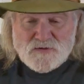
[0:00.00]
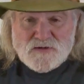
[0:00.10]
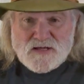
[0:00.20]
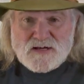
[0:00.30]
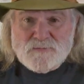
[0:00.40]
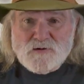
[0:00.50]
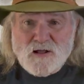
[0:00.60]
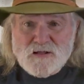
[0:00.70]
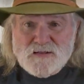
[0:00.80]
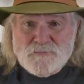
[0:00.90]
And I'm
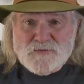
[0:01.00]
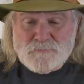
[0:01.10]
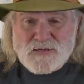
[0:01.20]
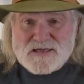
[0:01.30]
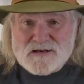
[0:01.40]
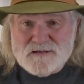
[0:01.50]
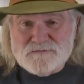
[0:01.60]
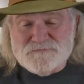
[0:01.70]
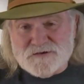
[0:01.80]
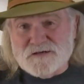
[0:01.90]
calling them the battle
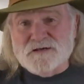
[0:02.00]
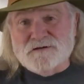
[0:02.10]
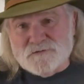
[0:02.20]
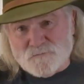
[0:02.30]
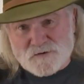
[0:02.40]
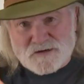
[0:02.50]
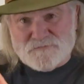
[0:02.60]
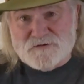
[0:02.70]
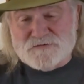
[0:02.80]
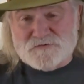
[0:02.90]
of the
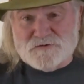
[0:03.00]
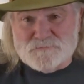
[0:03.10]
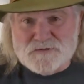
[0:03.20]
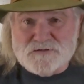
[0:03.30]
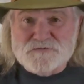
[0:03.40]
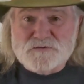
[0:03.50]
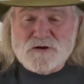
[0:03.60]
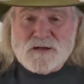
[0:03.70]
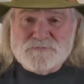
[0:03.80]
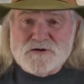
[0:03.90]
whatever it's going to be. So
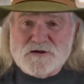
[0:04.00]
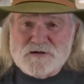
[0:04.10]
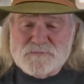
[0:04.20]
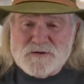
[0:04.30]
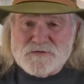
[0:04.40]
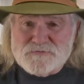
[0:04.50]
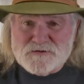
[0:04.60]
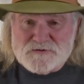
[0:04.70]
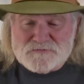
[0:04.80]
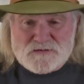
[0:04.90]
I'm talking about
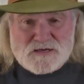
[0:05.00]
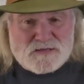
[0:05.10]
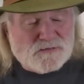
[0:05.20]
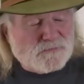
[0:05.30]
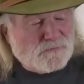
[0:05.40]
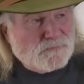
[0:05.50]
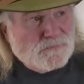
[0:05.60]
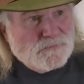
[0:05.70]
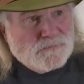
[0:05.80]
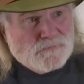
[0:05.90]
things like
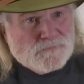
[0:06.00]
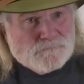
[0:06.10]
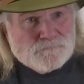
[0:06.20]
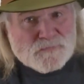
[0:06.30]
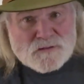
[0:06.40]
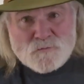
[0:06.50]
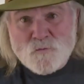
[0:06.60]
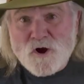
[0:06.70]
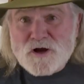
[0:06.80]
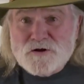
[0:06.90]

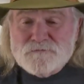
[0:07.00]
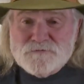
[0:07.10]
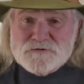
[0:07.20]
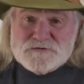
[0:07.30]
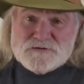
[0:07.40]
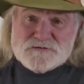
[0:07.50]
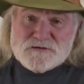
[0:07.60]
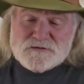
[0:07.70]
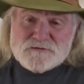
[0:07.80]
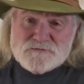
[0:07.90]
Walker versus
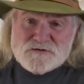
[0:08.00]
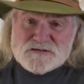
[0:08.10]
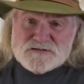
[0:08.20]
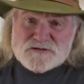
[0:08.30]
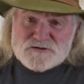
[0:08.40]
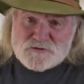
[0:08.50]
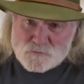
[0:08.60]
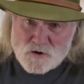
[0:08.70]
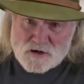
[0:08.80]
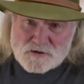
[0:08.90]
the transition
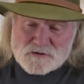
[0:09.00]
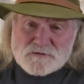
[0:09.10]
Walker.